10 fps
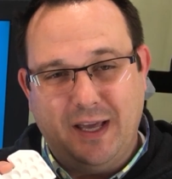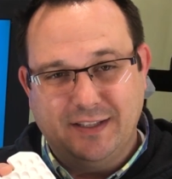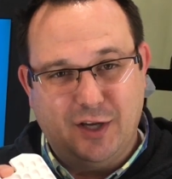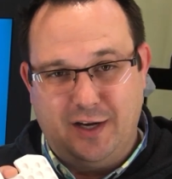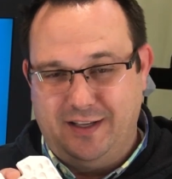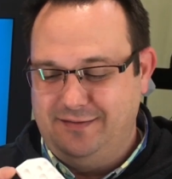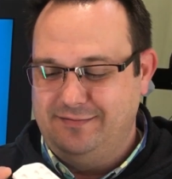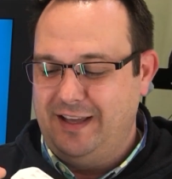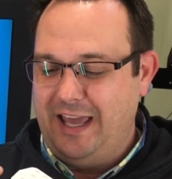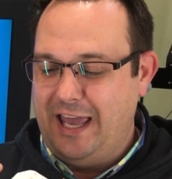heads on it,
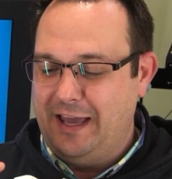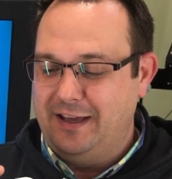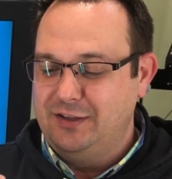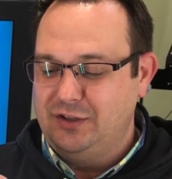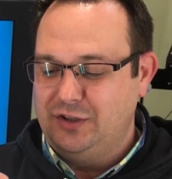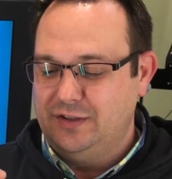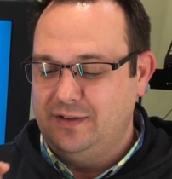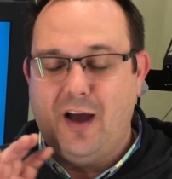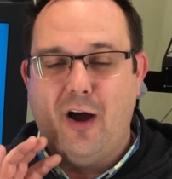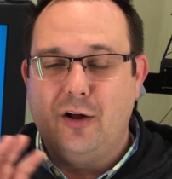and
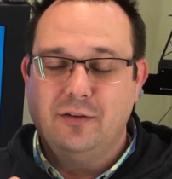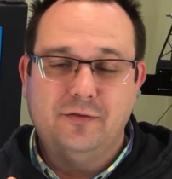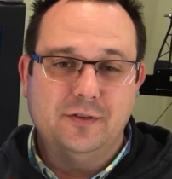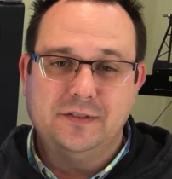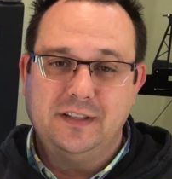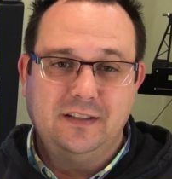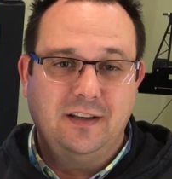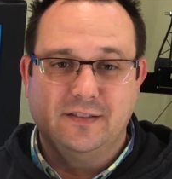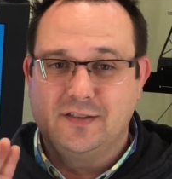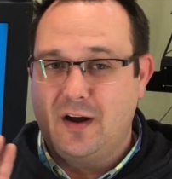all of those
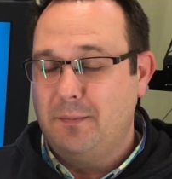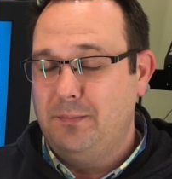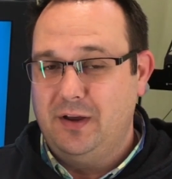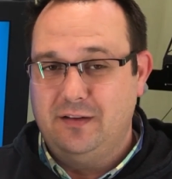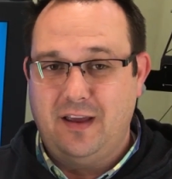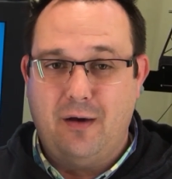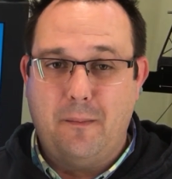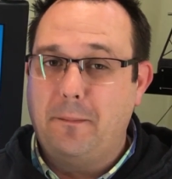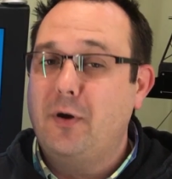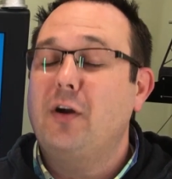details are picked out
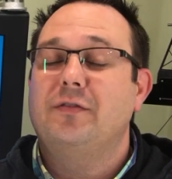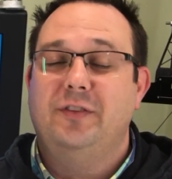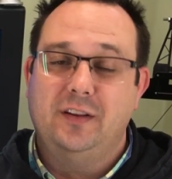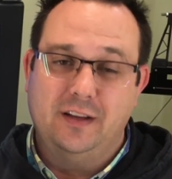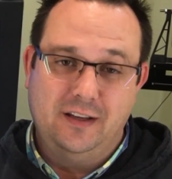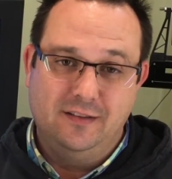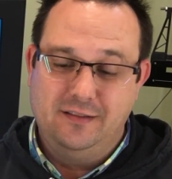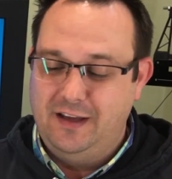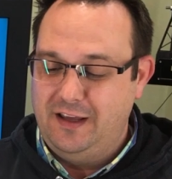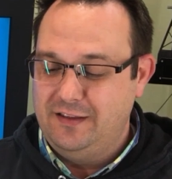perfectly
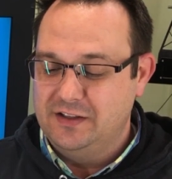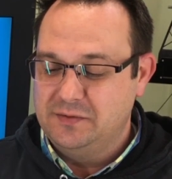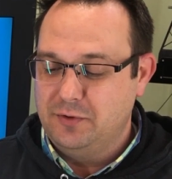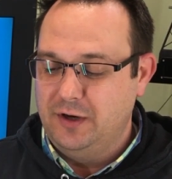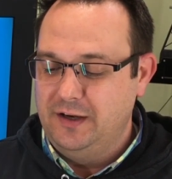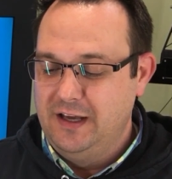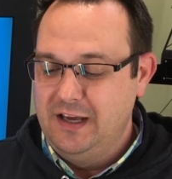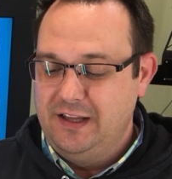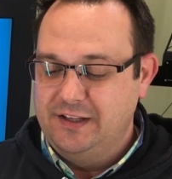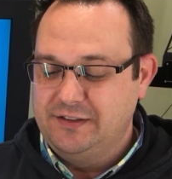in this print.
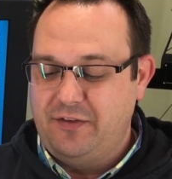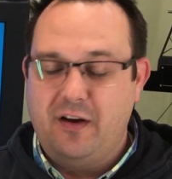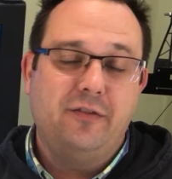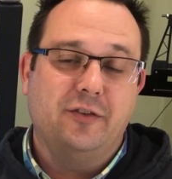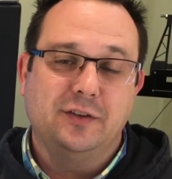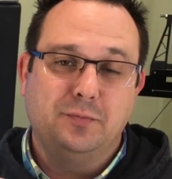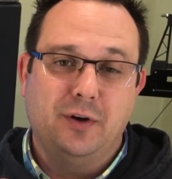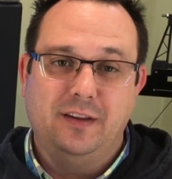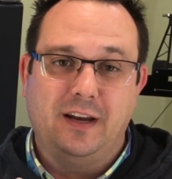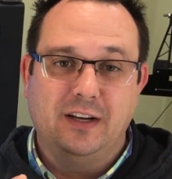This is the very first
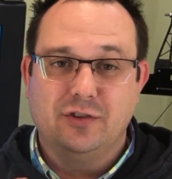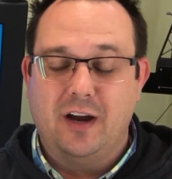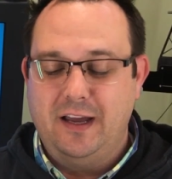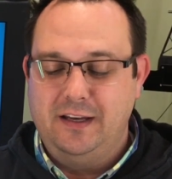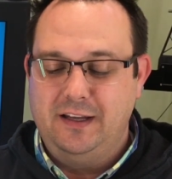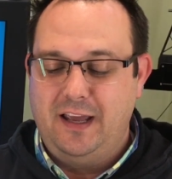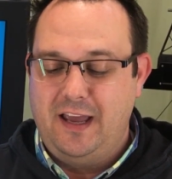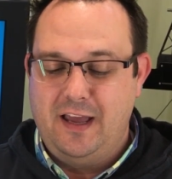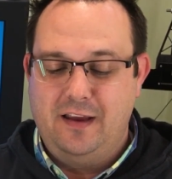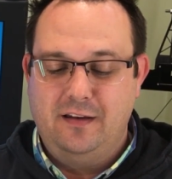print that I tried,
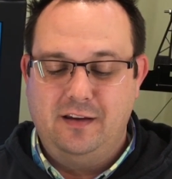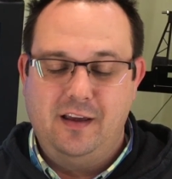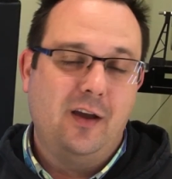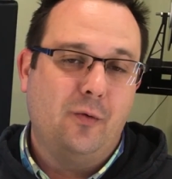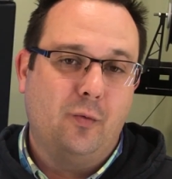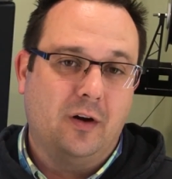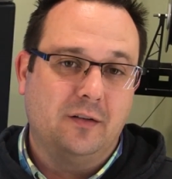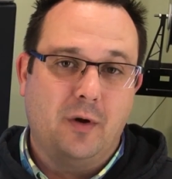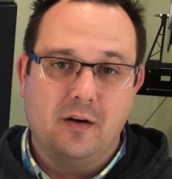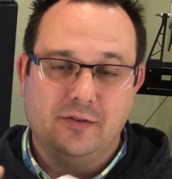and it
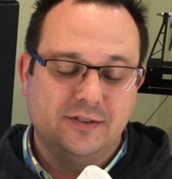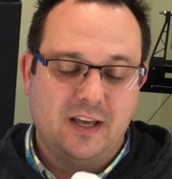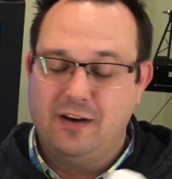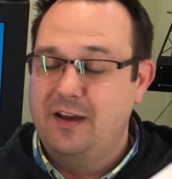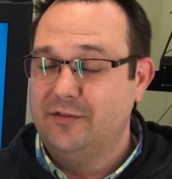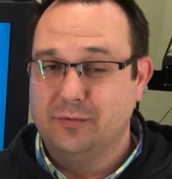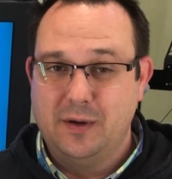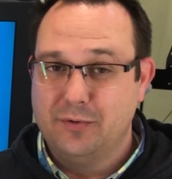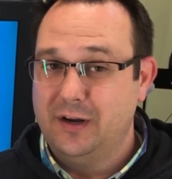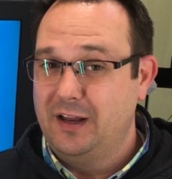worked marvels. I don't have to
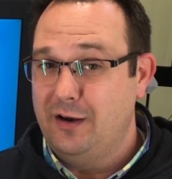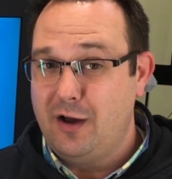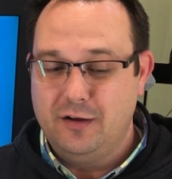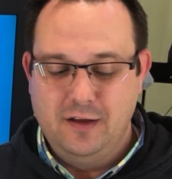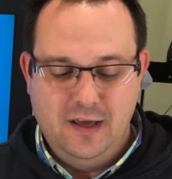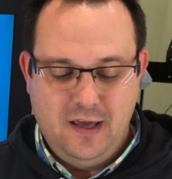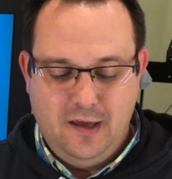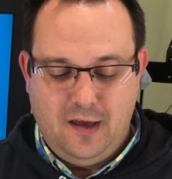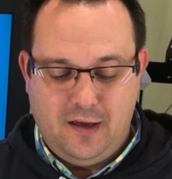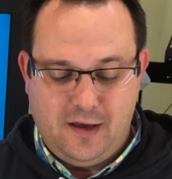reprint at all,
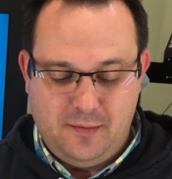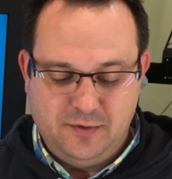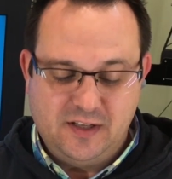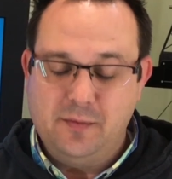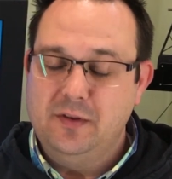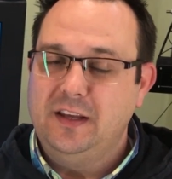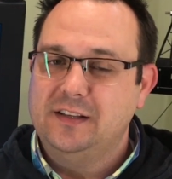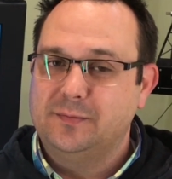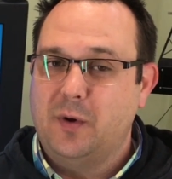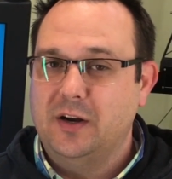but some of
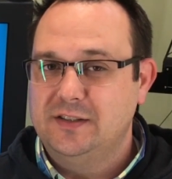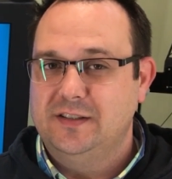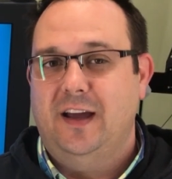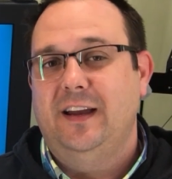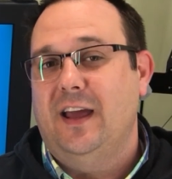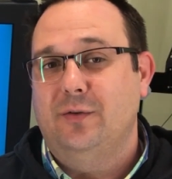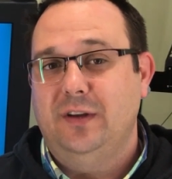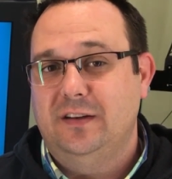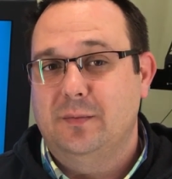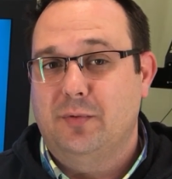these parts I now
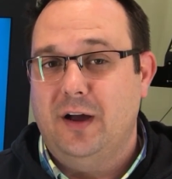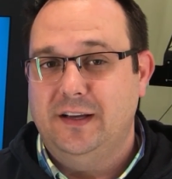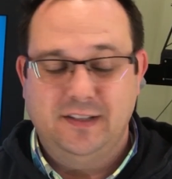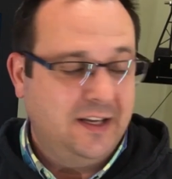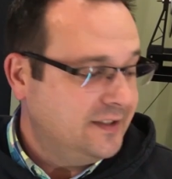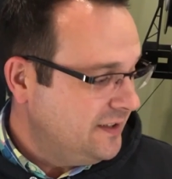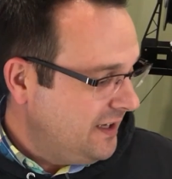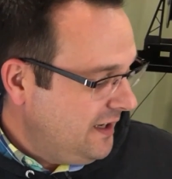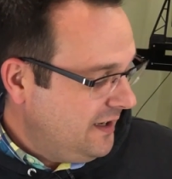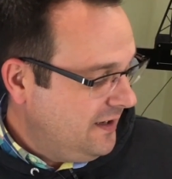need to process
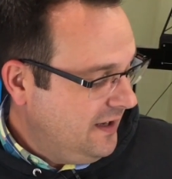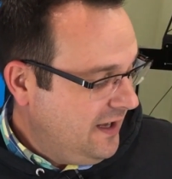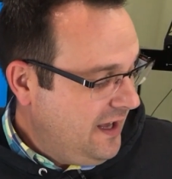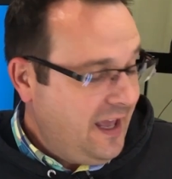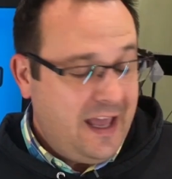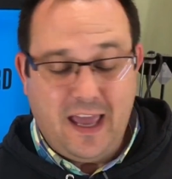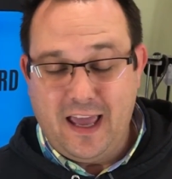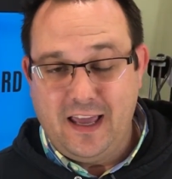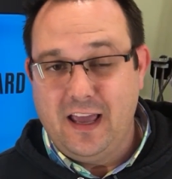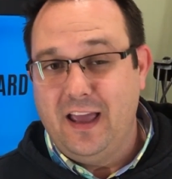in
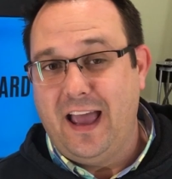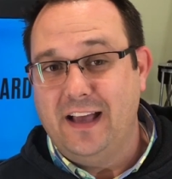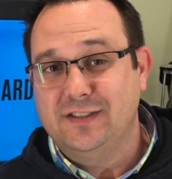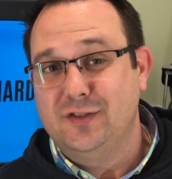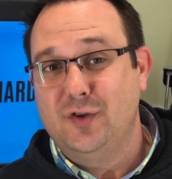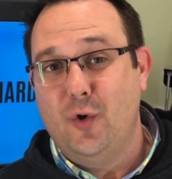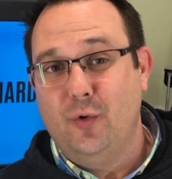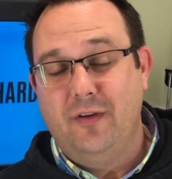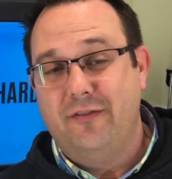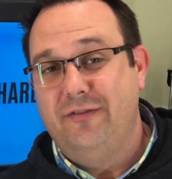an
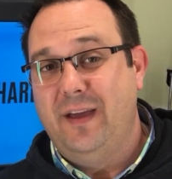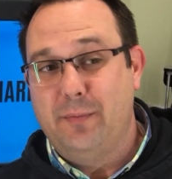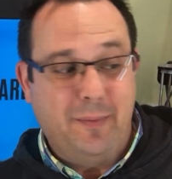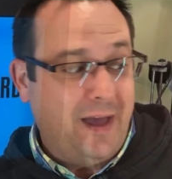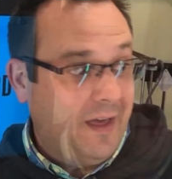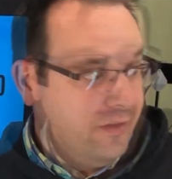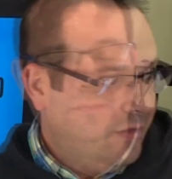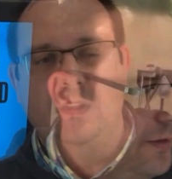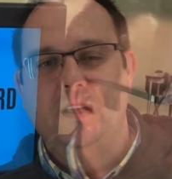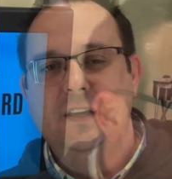acetone vapor bath.
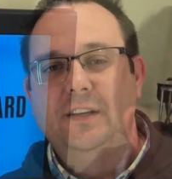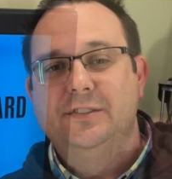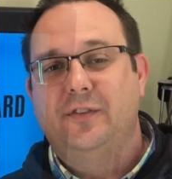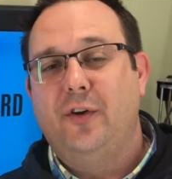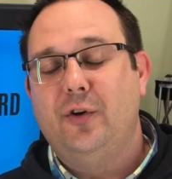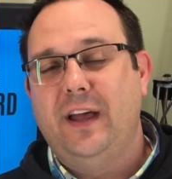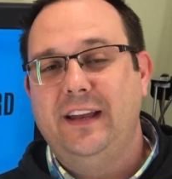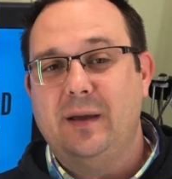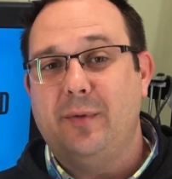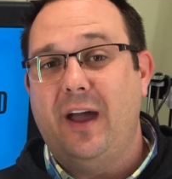So the whole
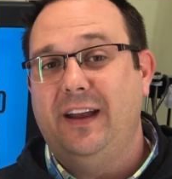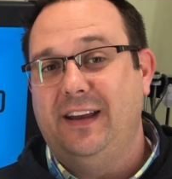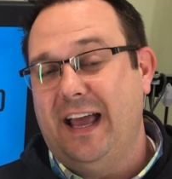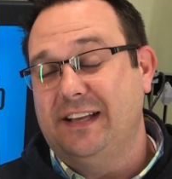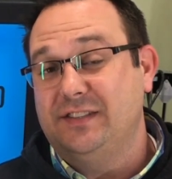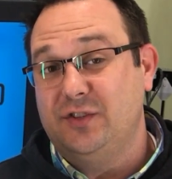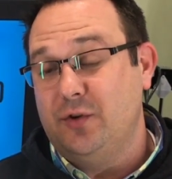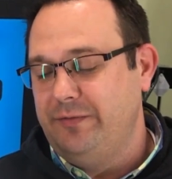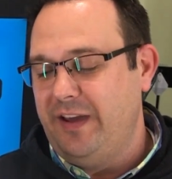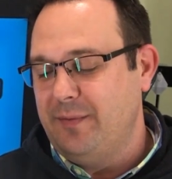idea behind an
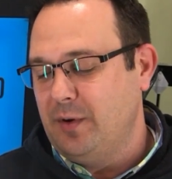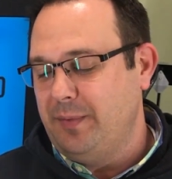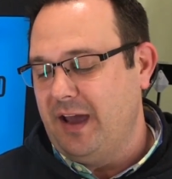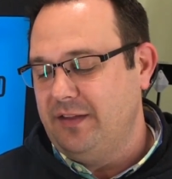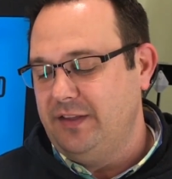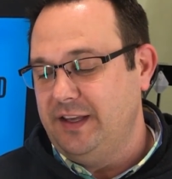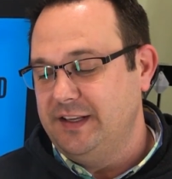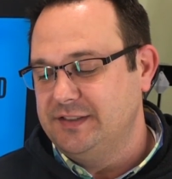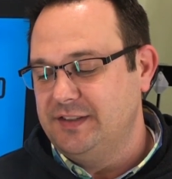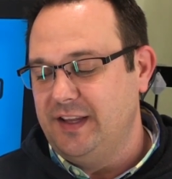acetone vapor bath
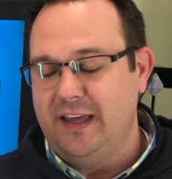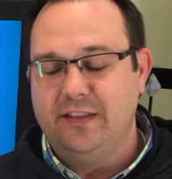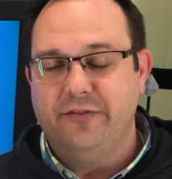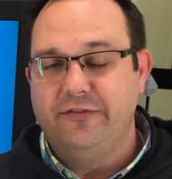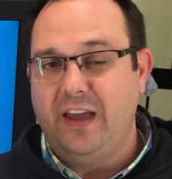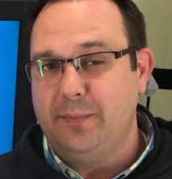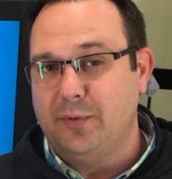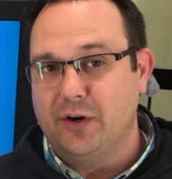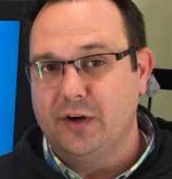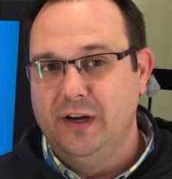is that the
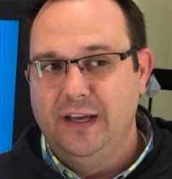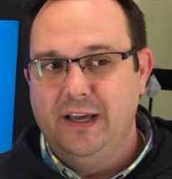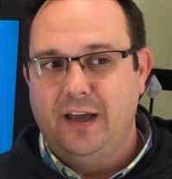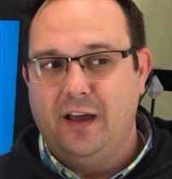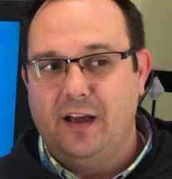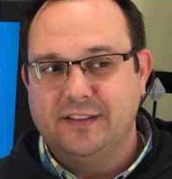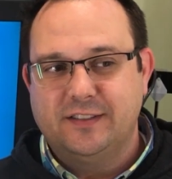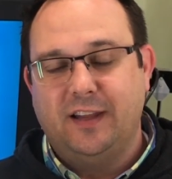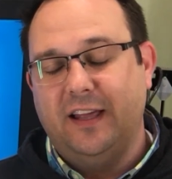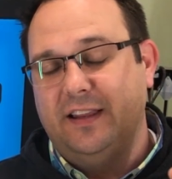vapor
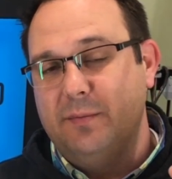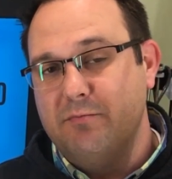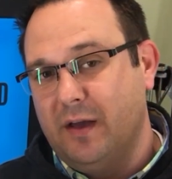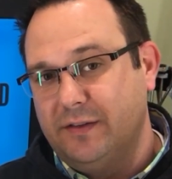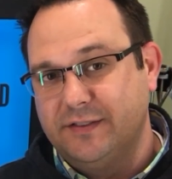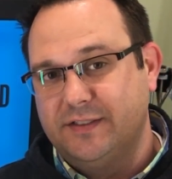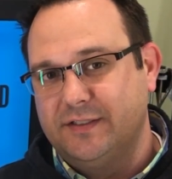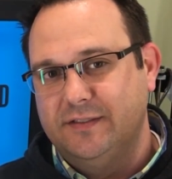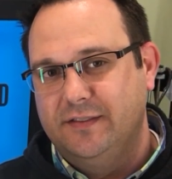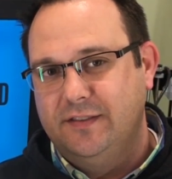slightly
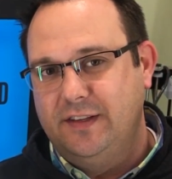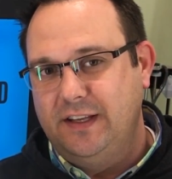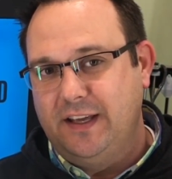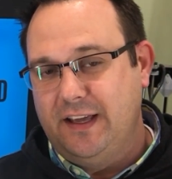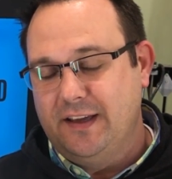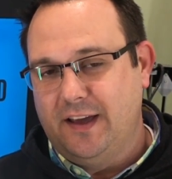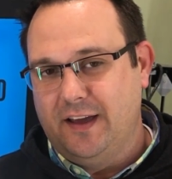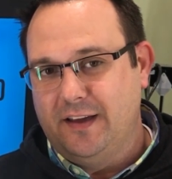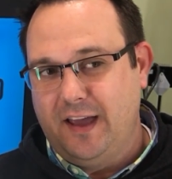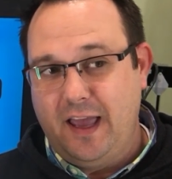melts the
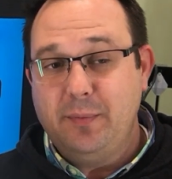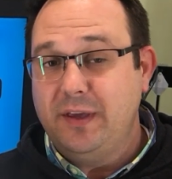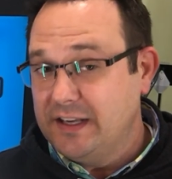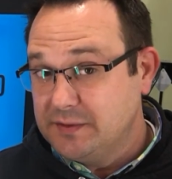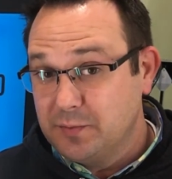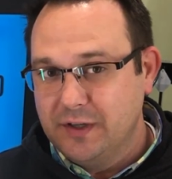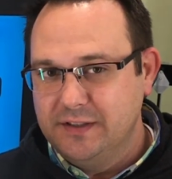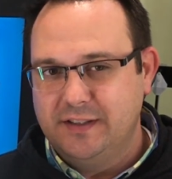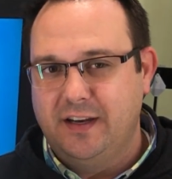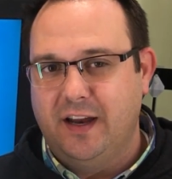ABS
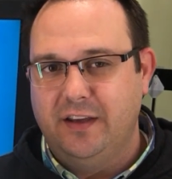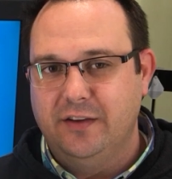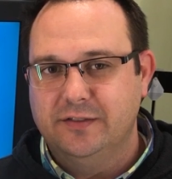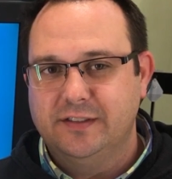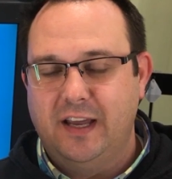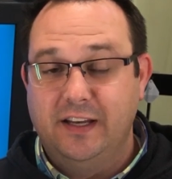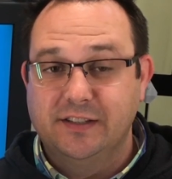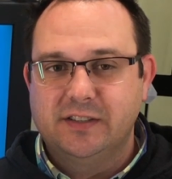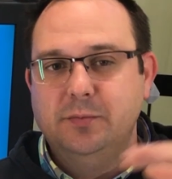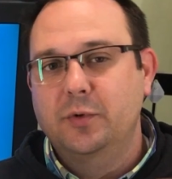prints that I use, and it
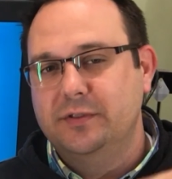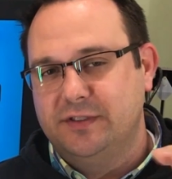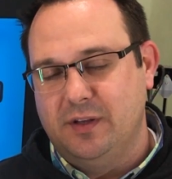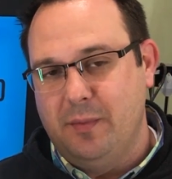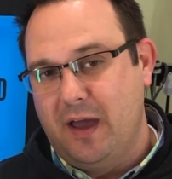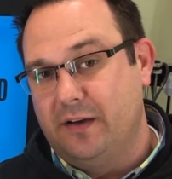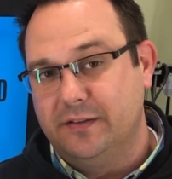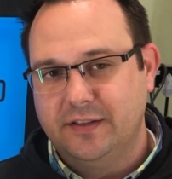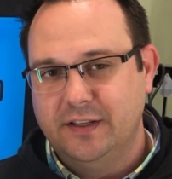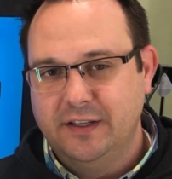smooths them out